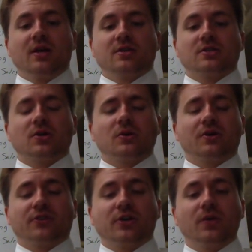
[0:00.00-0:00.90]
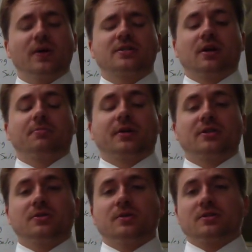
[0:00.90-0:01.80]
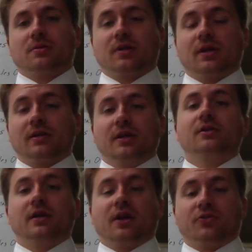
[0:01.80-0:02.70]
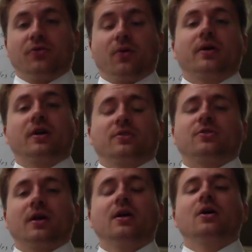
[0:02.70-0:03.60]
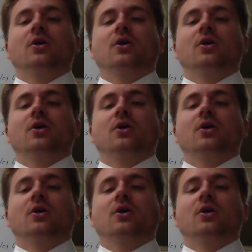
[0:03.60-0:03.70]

So if a U.S. company is doing something illegal in a foreign country,